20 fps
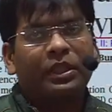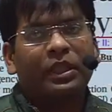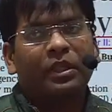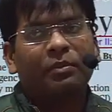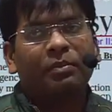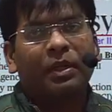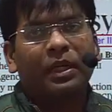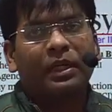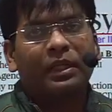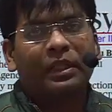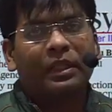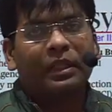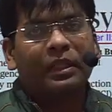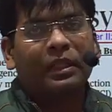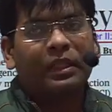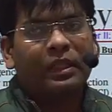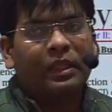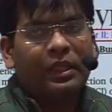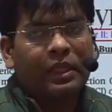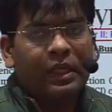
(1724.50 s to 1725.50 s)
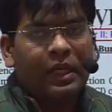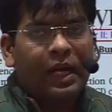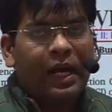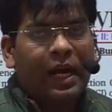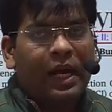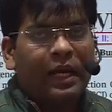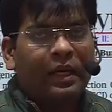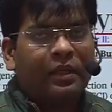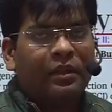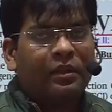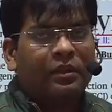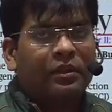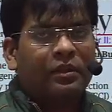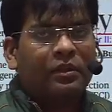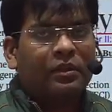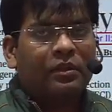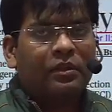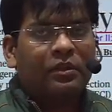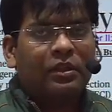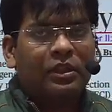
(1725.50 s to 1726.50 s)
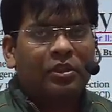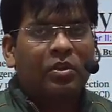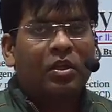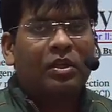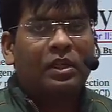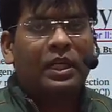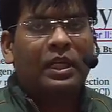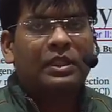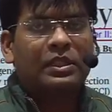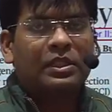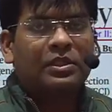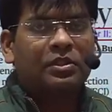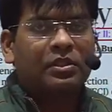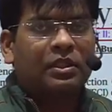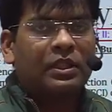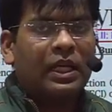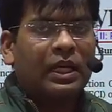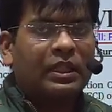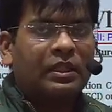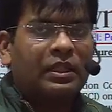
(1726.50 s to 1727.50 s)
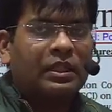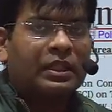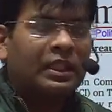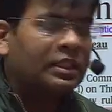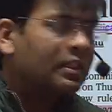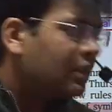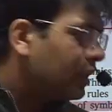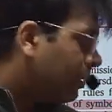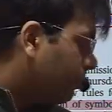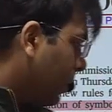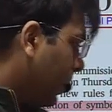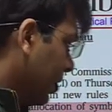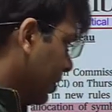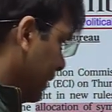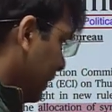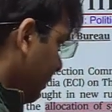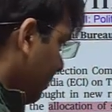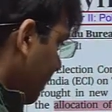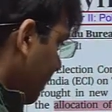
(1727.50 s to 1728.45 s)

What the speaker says: party and recognition as the national party.